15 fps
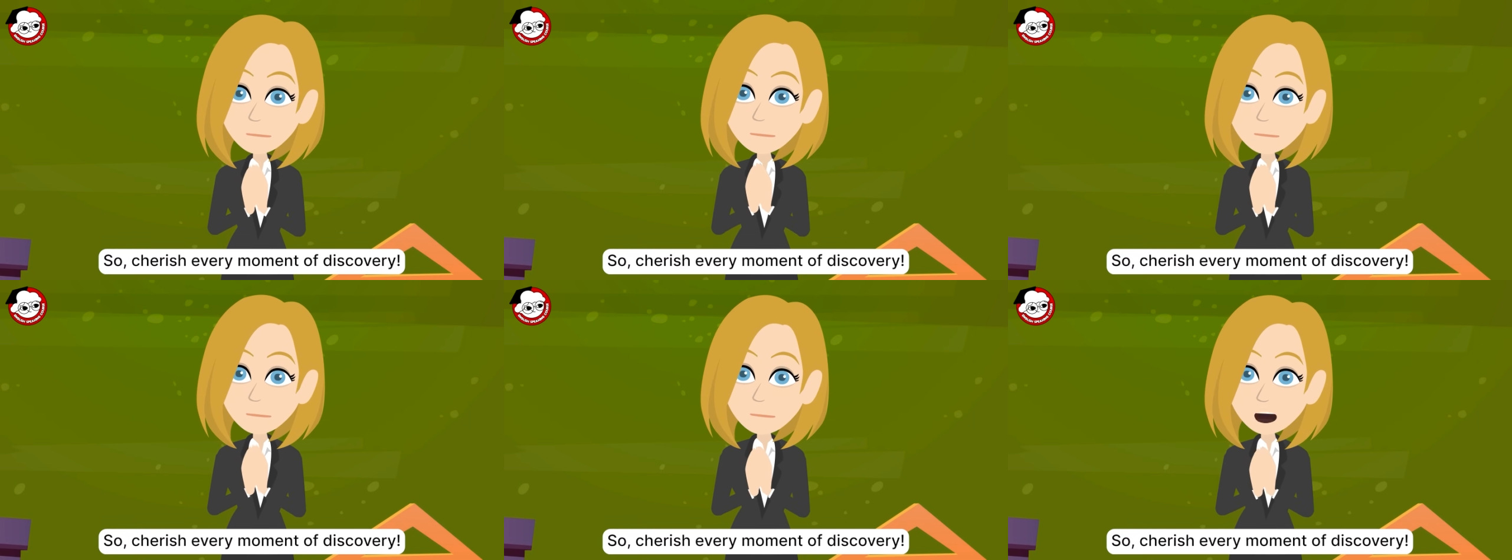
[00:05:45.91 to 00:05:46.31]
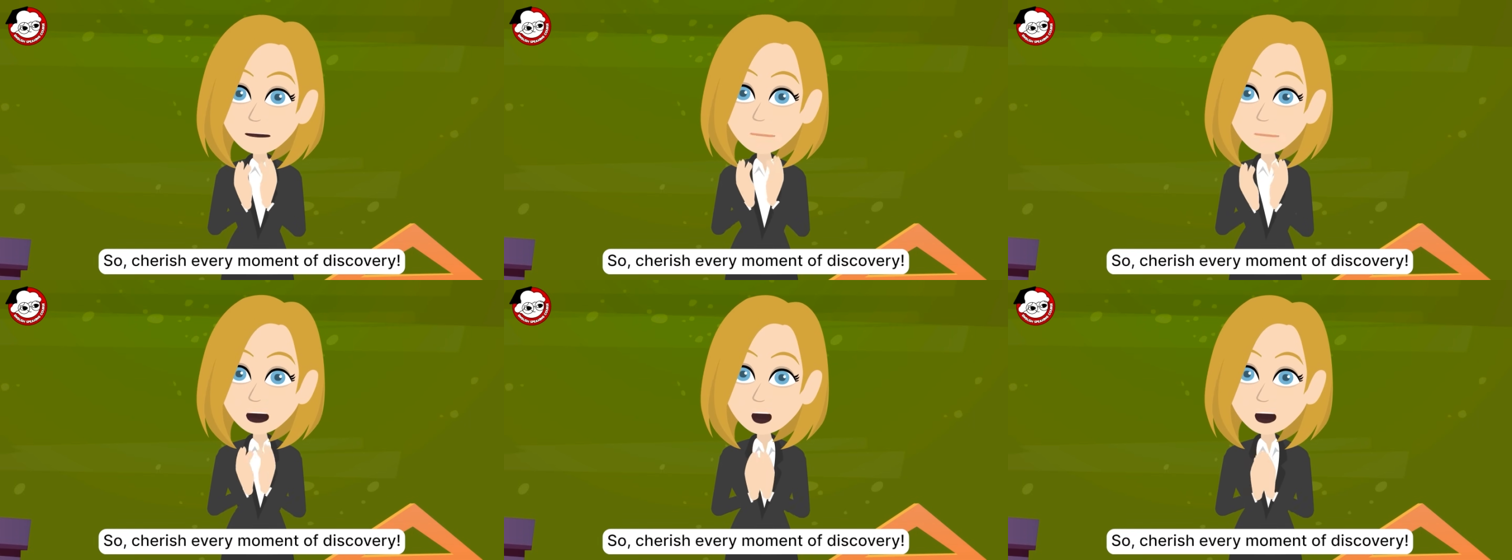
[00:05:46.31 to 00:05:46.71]
So
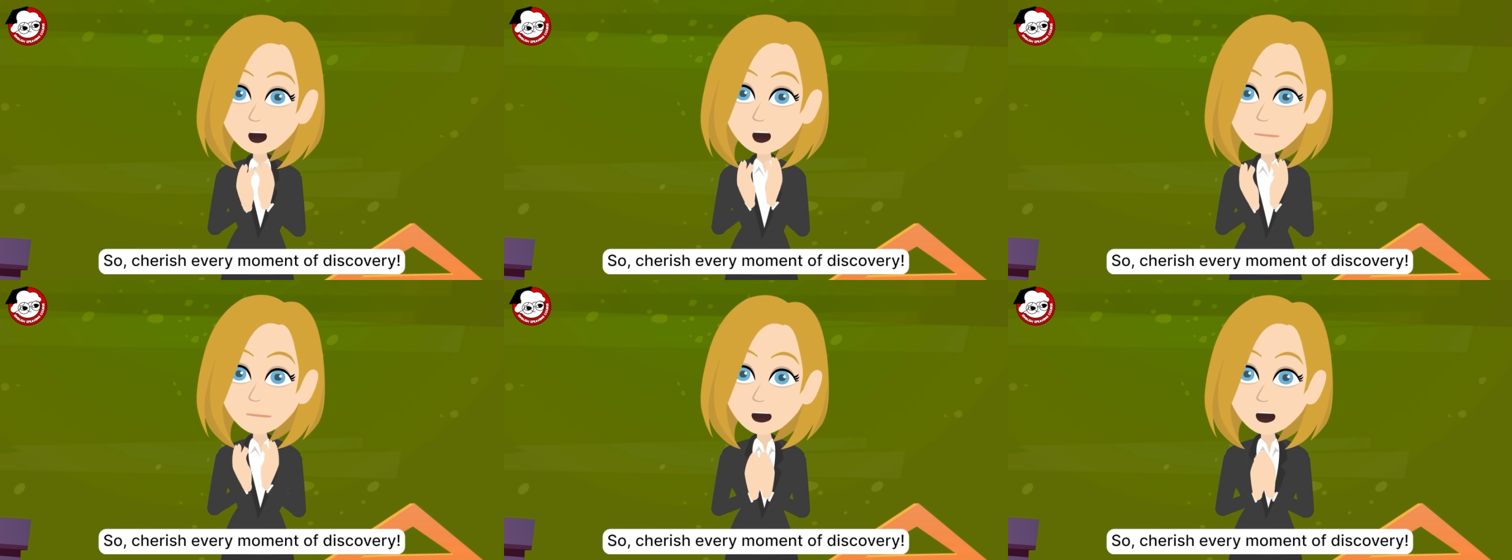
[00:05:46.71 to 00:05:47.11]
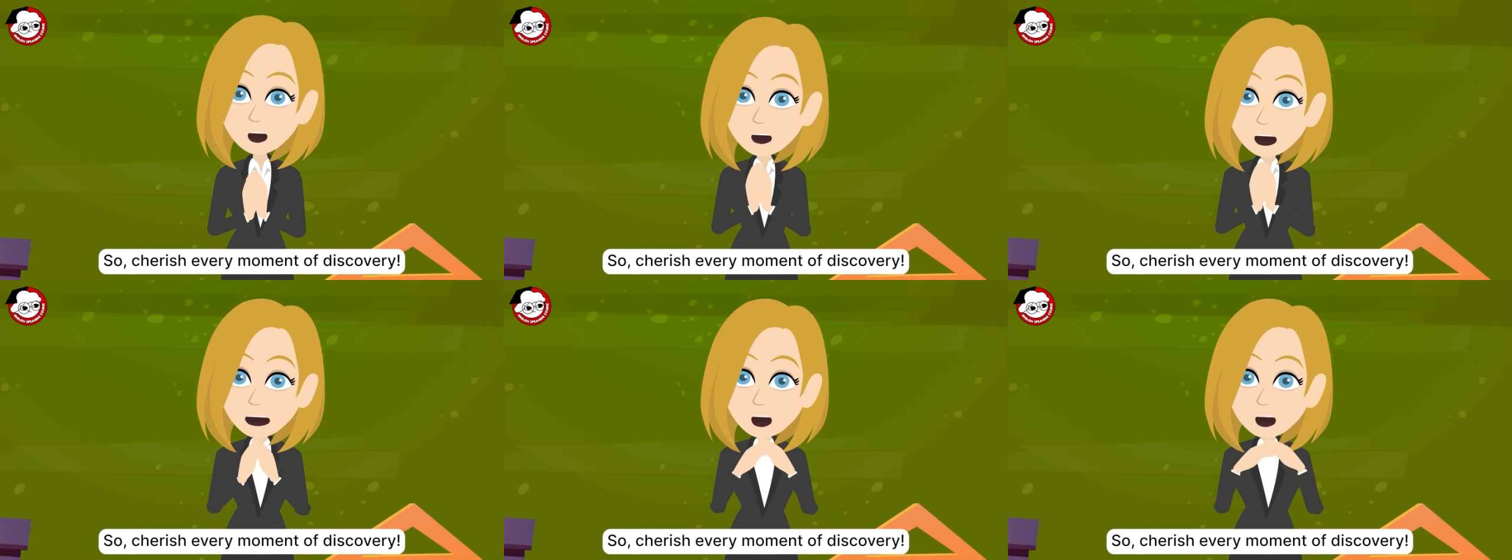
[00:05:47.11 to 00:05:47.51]
cherish
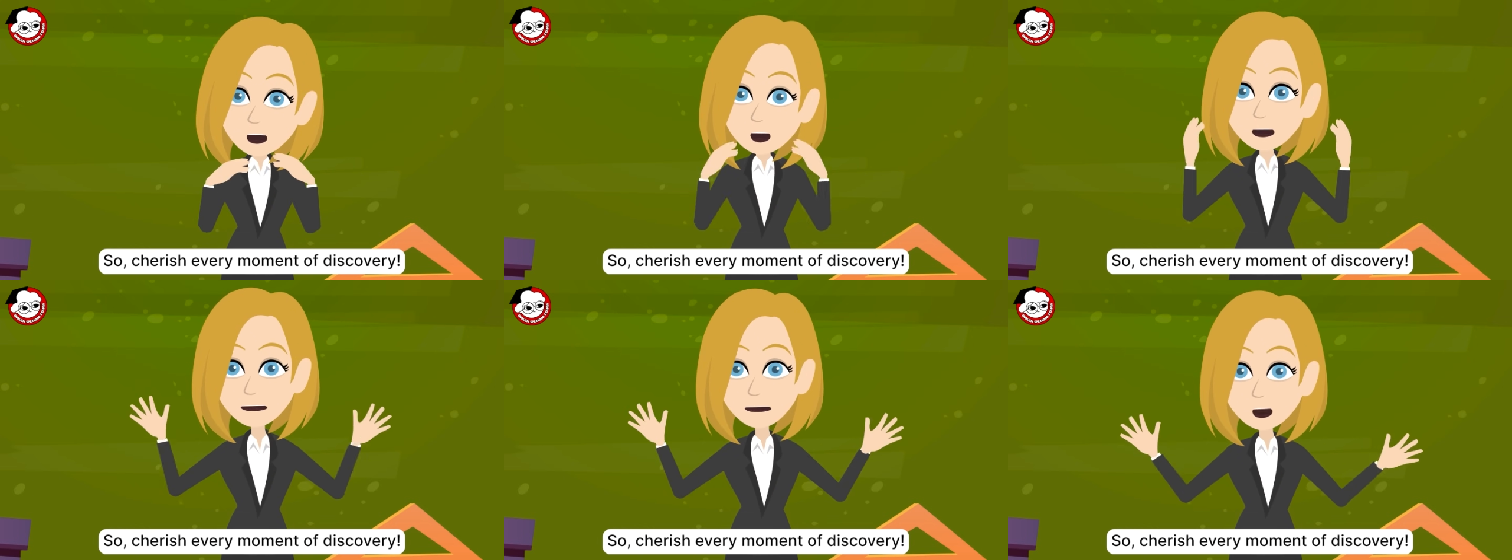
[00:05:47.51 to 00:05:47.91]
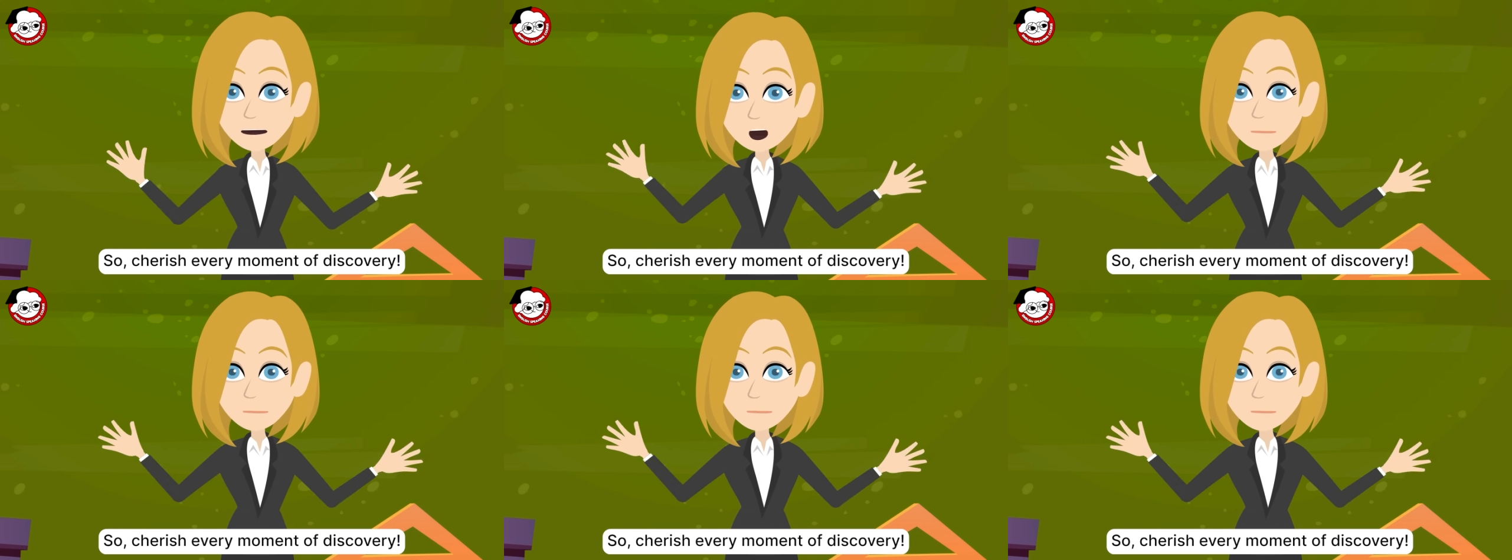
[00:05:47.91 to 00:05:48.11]
every moment of